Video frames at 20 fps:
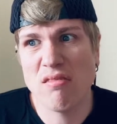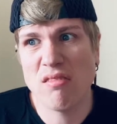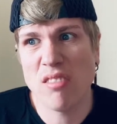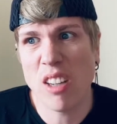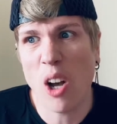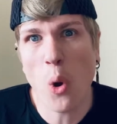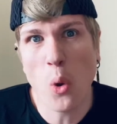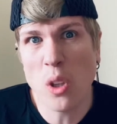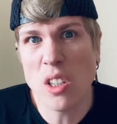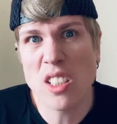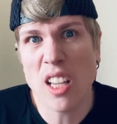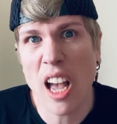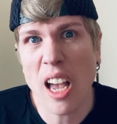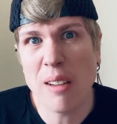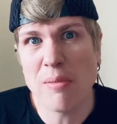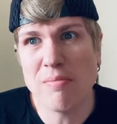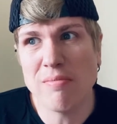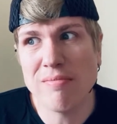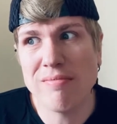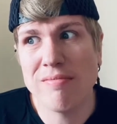all the
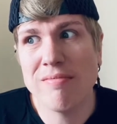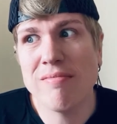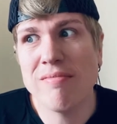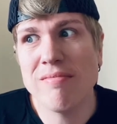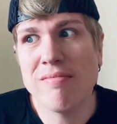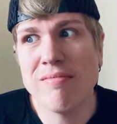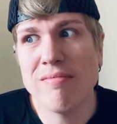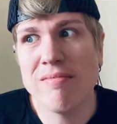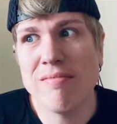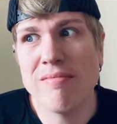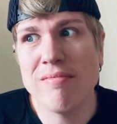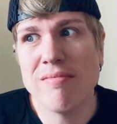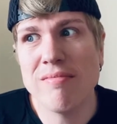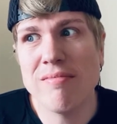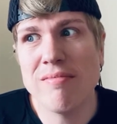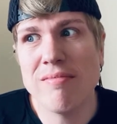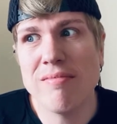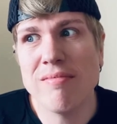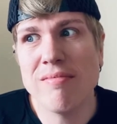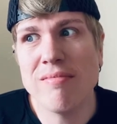time?
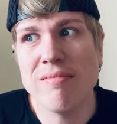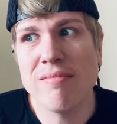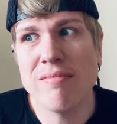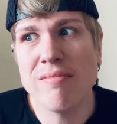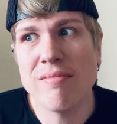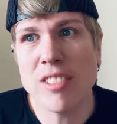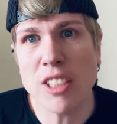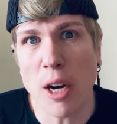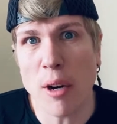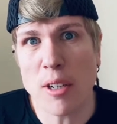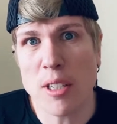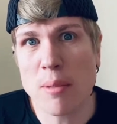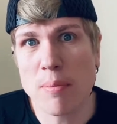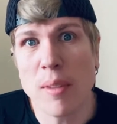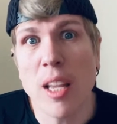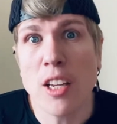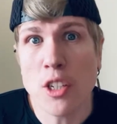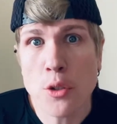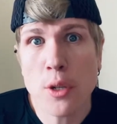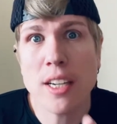Jokes.
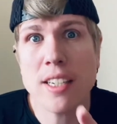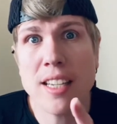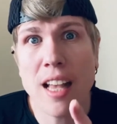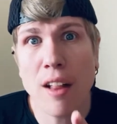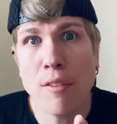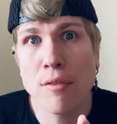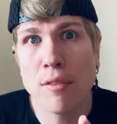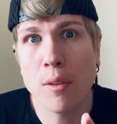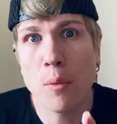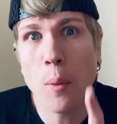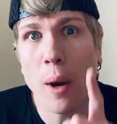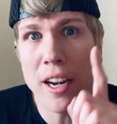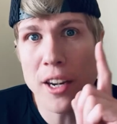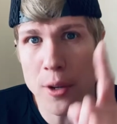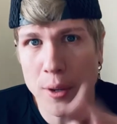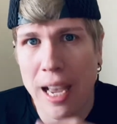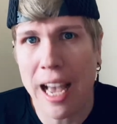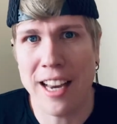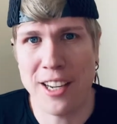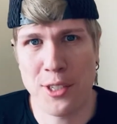Treat yourself when you
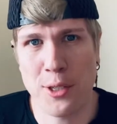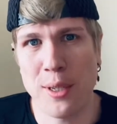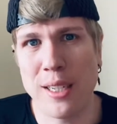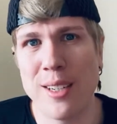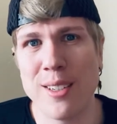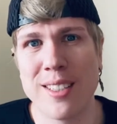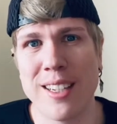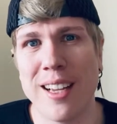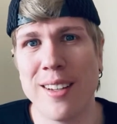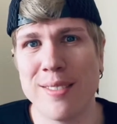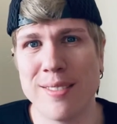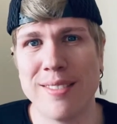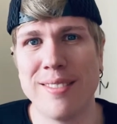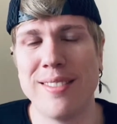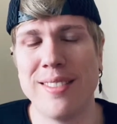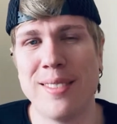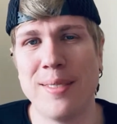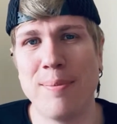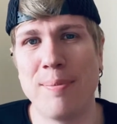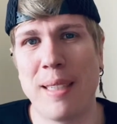can treat yourself,
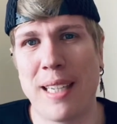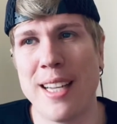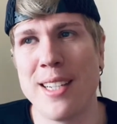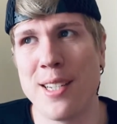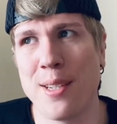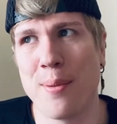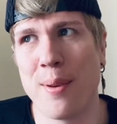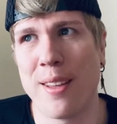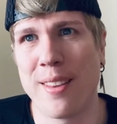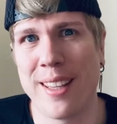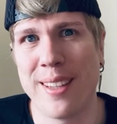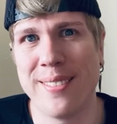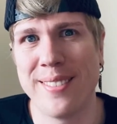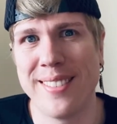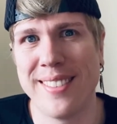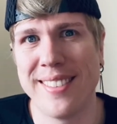because it's worth it.